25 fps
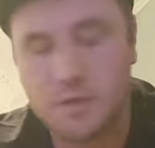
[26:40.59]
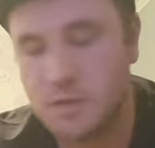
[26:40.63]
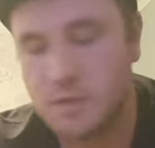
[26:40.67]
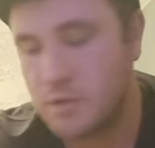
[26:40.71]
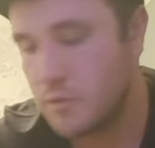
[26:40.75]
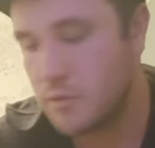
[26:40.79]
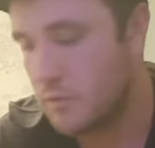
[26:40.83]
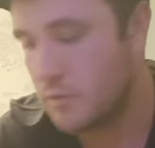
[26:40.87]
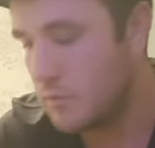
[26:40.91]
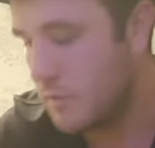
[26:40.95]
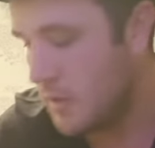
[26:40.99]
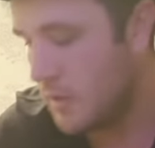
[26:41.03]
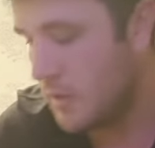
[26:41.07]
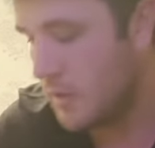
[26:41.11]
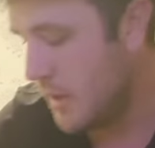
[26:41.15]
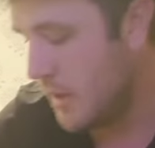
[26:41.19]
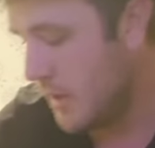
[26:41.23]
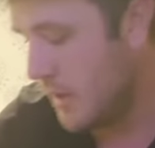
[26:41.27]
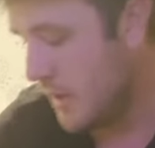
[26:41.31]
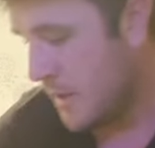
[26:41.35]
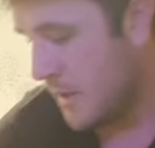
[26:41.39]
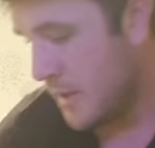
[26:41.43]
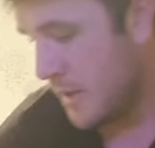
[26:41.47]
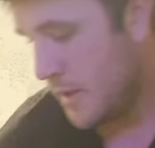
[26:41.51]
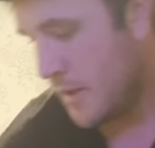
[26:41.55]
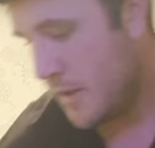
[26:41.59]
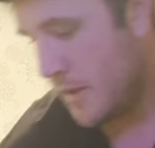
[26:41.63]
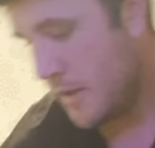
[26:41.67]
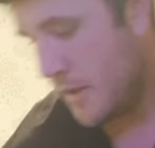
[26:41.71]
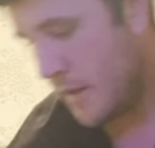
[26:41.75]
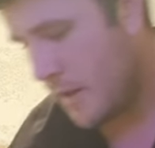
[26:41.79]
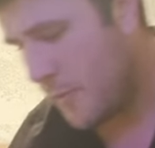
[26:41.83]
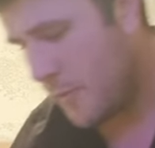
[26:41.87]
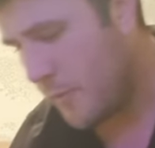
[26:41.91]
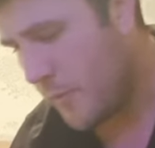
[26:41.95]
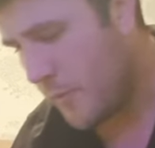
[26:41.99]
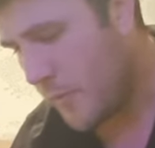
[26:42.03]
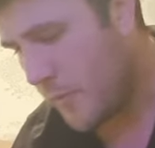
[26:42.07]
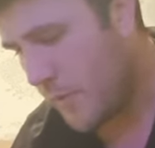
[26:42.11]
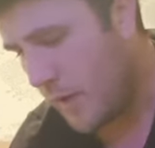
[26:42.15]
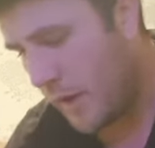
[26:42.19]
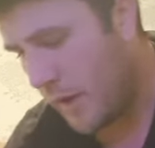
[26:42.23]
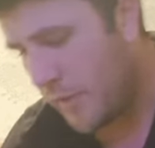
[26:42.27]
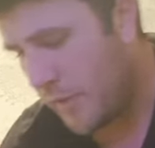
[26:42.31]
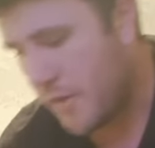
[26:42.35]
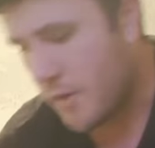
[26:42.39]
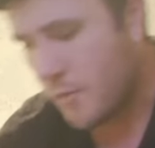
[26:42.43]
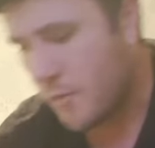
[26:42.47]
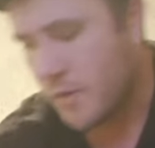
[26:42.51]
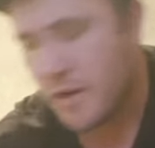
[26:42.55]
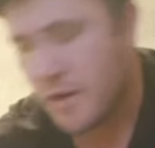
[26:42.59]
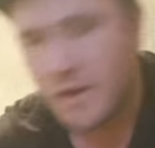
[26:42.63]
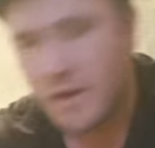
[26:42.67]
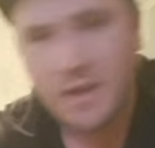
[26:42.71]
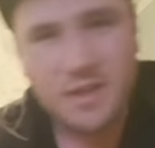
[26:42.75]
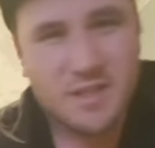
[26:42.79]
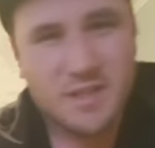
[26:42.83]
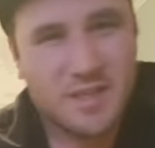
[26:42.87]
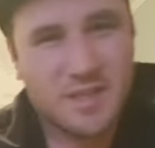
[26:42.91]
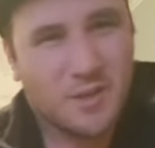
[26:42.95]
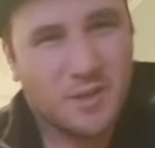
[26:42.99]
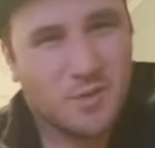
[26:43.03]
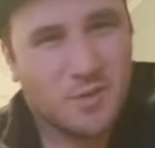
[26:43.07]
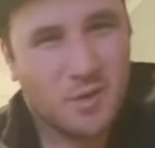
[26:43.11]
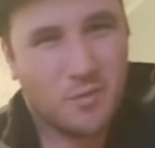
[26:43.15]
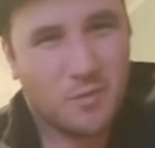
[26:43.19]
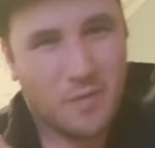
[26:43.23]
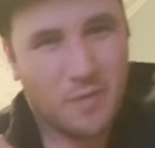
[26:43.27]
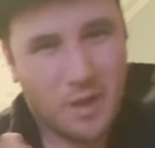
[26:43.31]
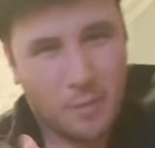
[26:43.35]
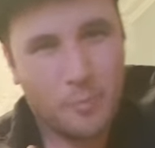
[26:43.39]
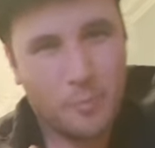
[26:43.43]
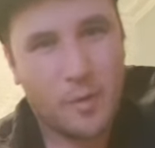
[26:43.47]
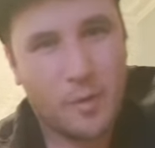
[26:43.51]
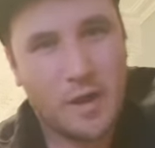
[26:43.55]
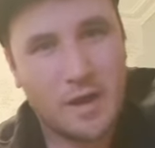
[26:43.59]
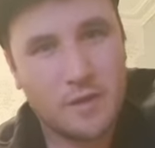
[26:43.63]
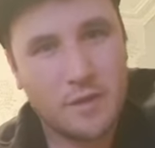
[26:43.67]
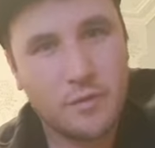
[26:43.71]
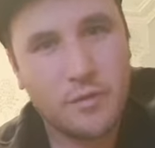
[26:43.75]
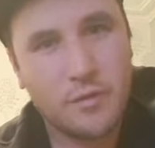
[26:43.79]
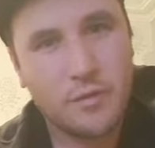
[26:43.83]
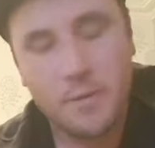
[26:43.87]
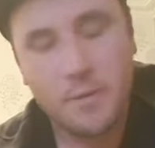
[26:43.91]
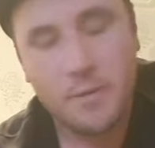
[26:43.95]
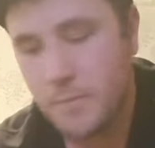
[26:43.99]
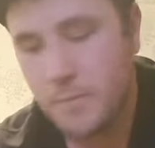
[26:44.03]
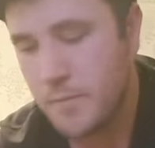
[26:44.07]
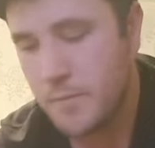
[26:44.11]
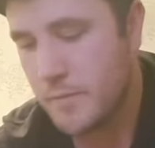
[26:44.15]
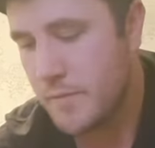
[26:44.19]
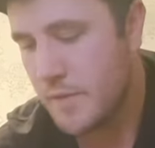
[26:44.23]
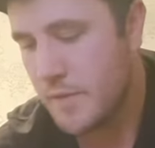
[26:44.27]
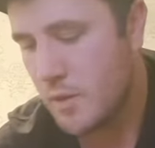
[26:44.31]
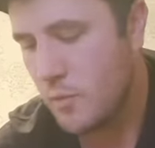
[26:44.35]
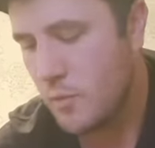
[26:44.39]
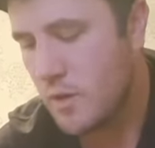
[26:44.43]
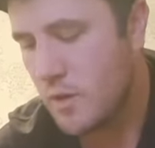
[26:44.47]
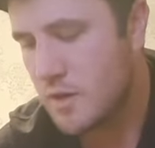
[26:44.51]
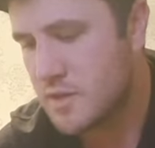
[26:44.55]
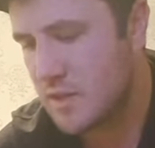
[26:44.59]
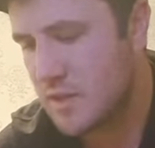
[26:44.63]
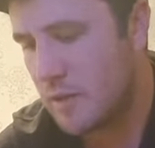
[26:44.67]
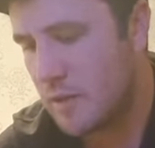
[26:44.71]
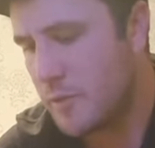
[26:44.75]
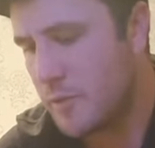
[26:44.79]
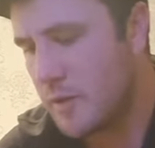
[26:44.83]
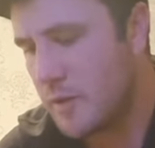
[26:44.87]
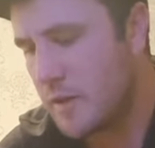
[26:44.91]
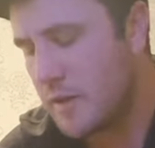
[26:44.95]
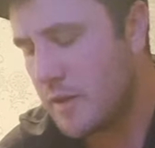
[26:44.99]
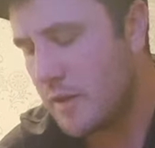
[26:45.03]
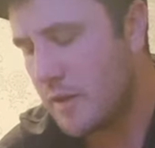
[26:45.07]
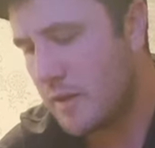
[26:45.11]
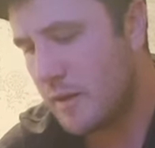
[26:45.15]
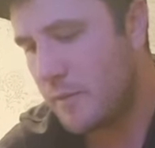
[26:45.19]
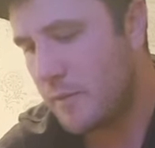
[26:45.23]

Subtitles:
So I think we're going to continue down that path. There will still be